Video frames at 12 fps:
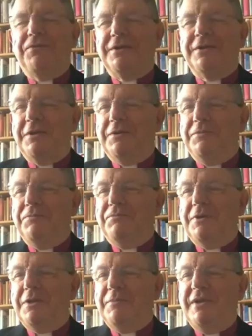had an
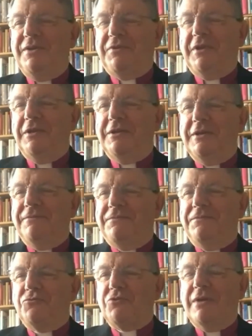amazing life
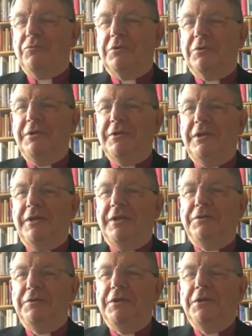of travel,
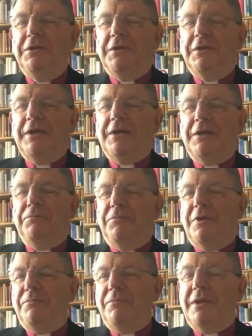clearly, and
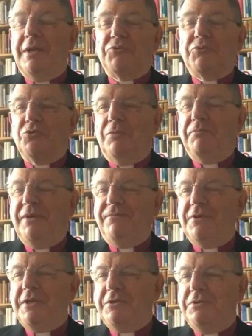I'm sure made
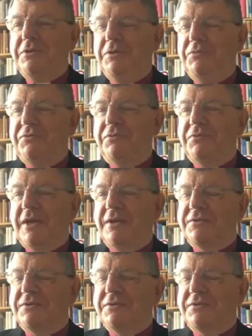very good use of that.